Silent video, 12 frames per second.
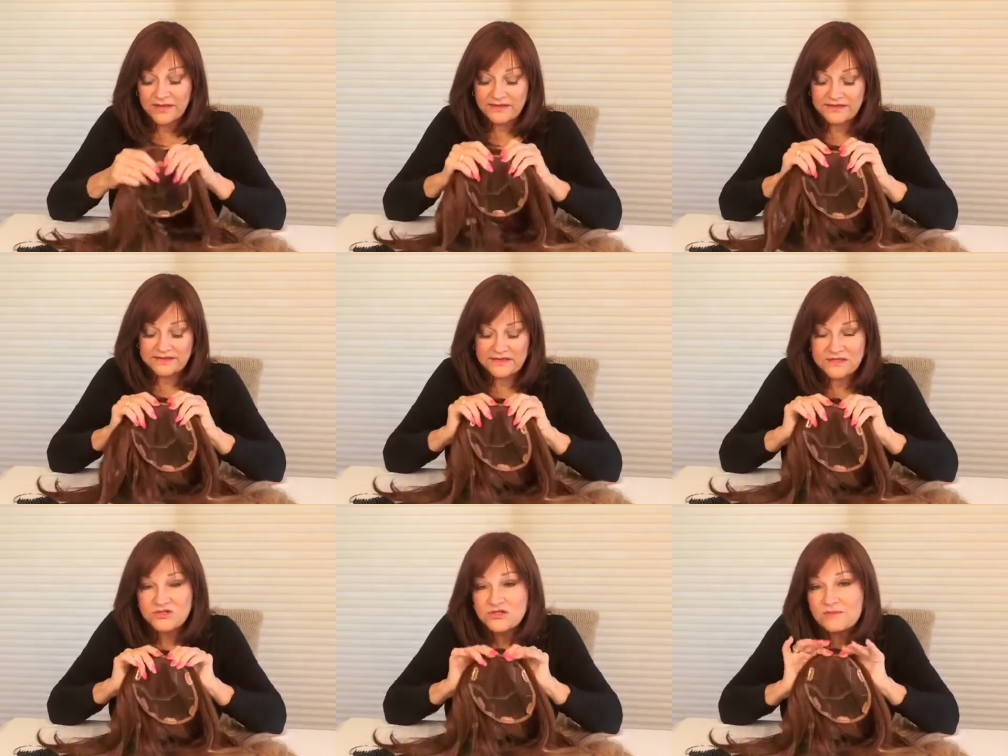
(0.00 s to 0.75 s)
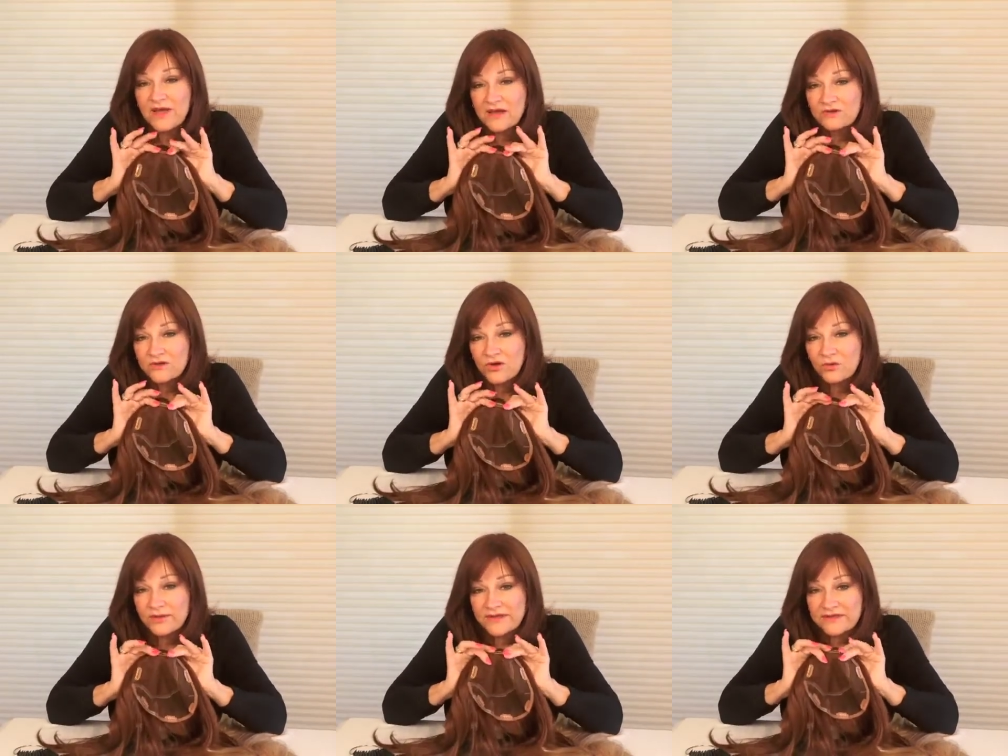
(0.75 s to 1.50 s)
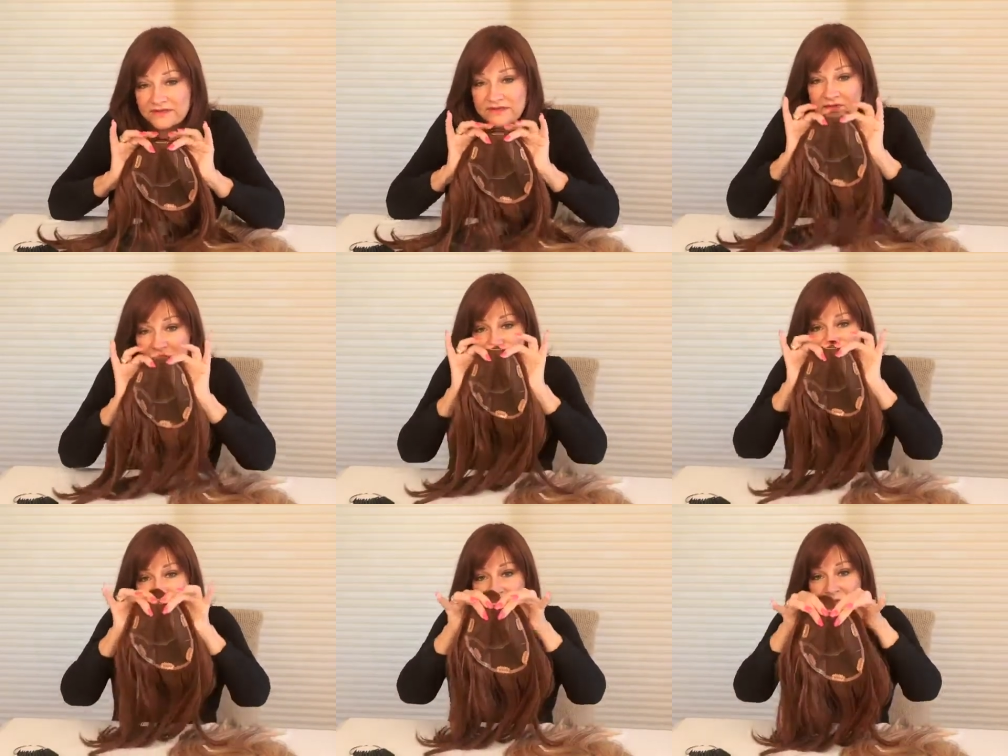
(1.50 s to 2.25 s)
And I teach them how to go in,
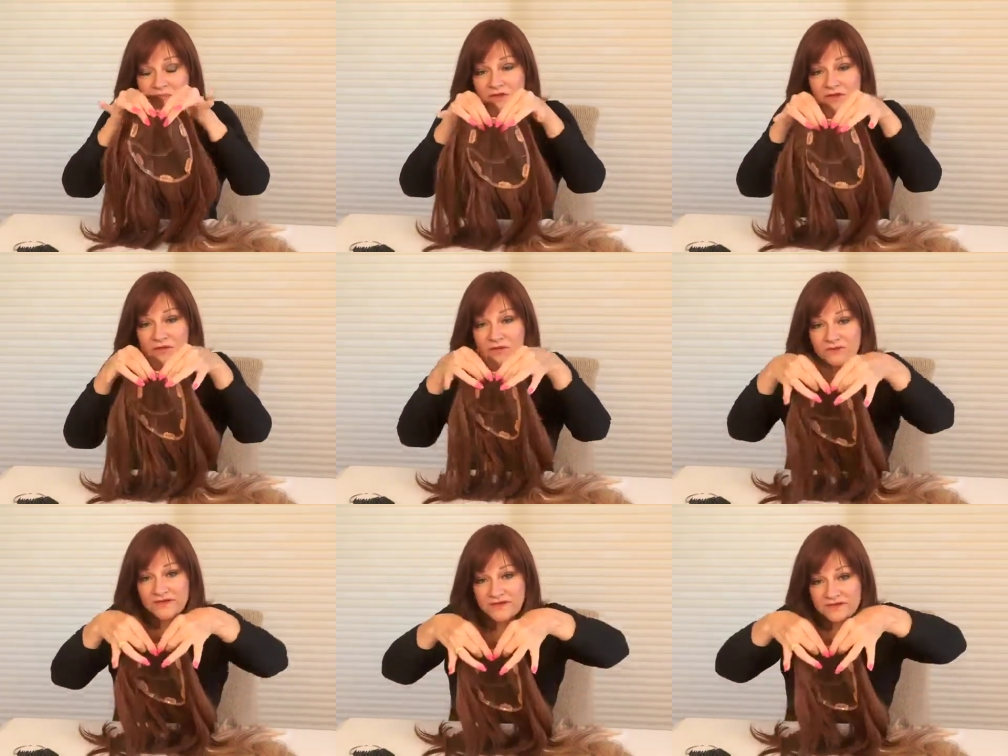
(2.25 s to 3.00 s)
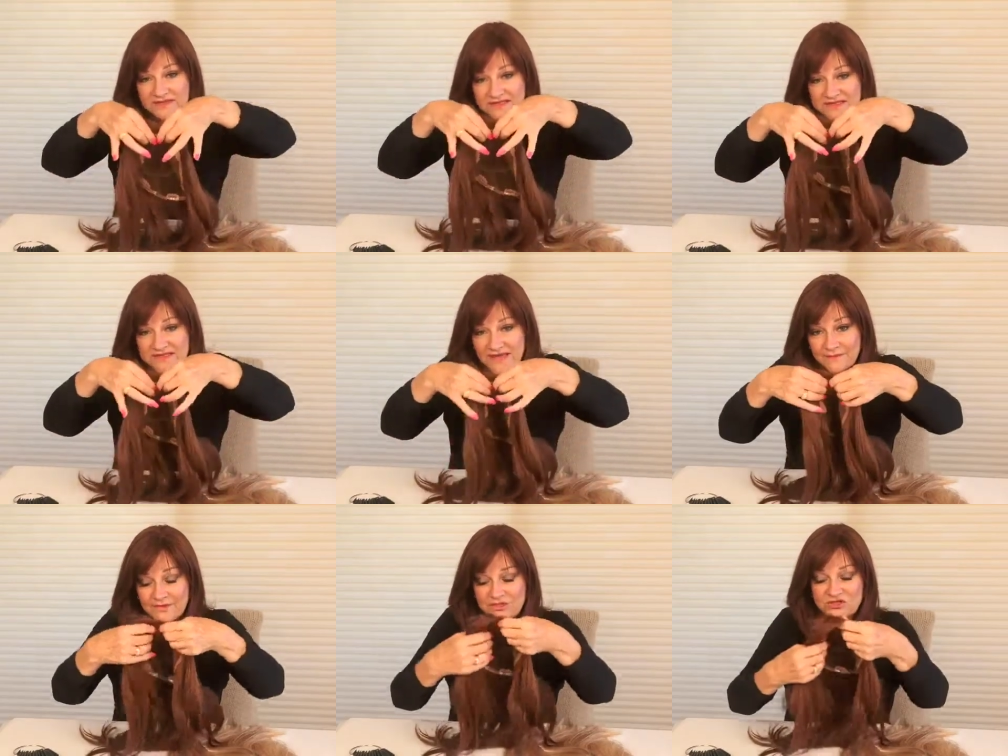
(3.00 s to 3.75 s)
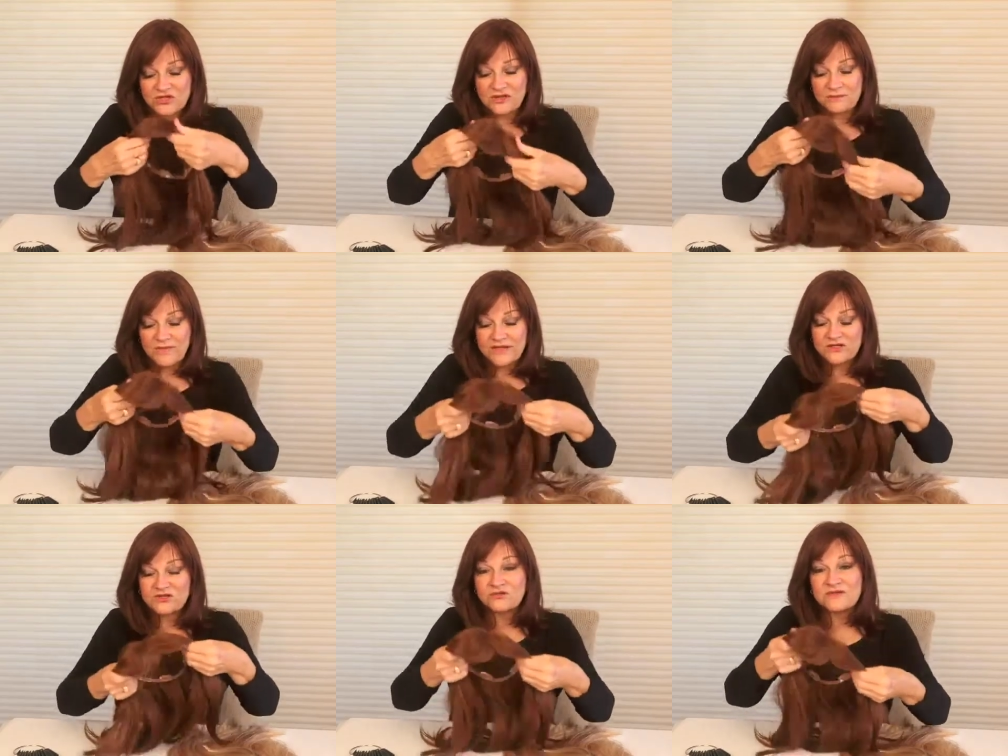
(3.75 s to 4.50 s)
grab their own hair, snap it shut,
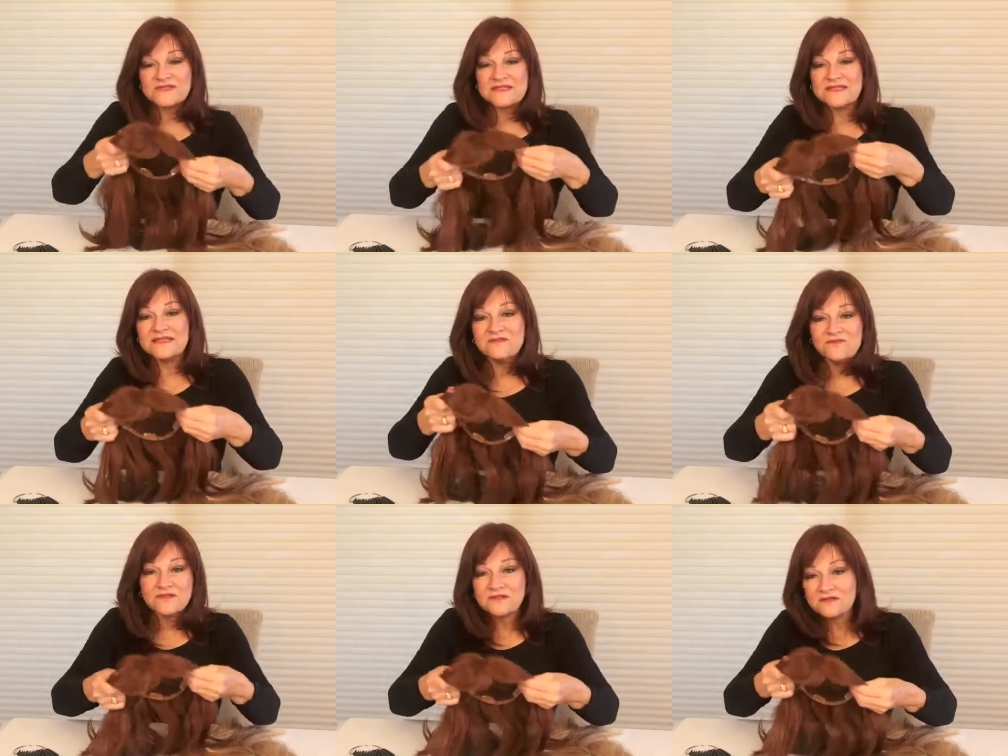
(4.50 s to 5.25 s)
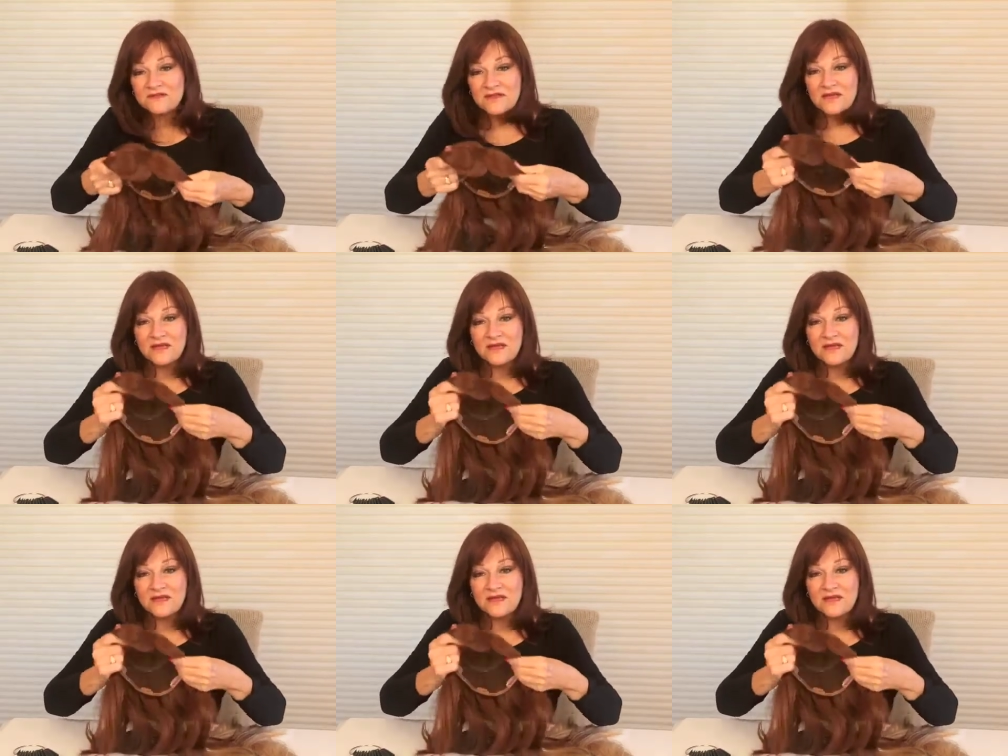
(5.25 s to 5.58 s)
make sure it's even